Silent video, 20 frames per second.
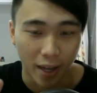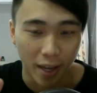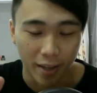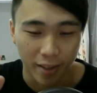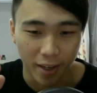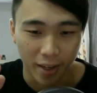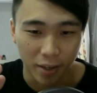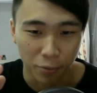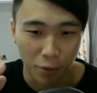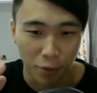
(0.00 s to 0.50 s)
And
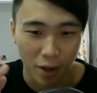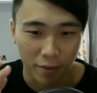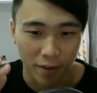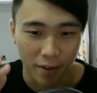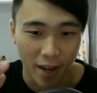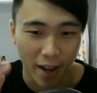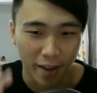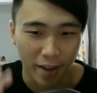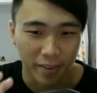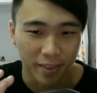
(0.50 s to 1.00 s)
then we have
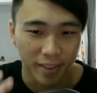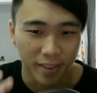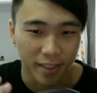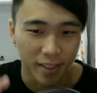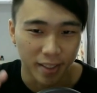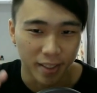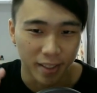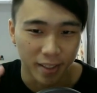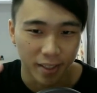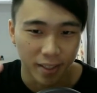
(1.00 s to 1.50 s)
an
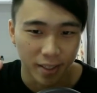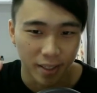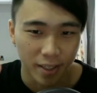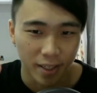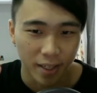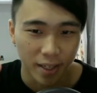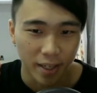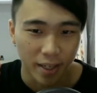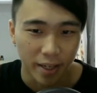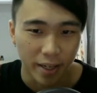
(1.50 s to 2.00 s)

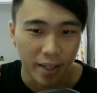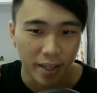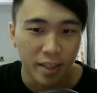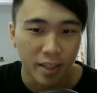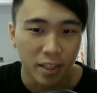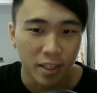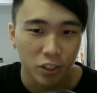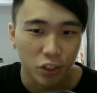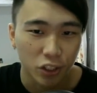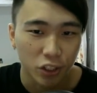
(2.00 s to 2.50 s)

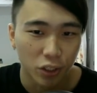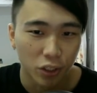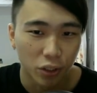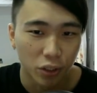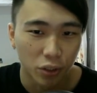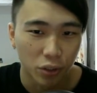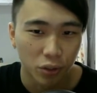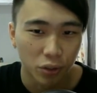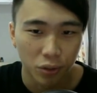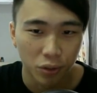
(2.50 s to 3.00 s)

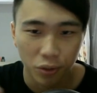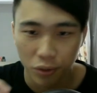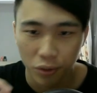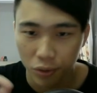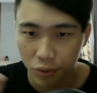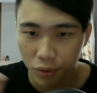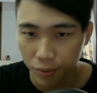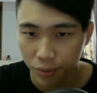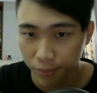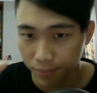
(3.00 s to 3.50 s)

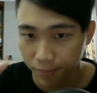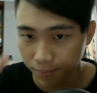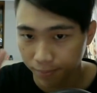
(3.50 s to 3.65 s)
anti-initial